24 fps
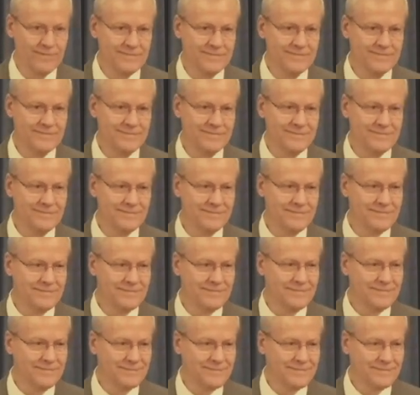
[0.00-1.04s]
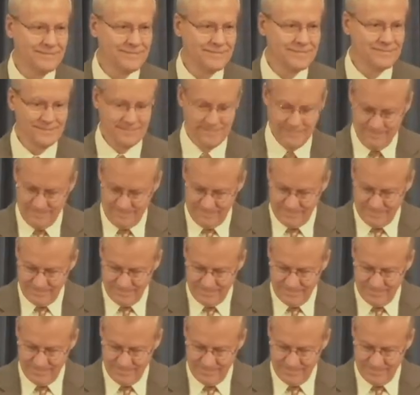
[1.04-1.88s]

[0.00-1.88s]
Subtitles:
Nobody speaks.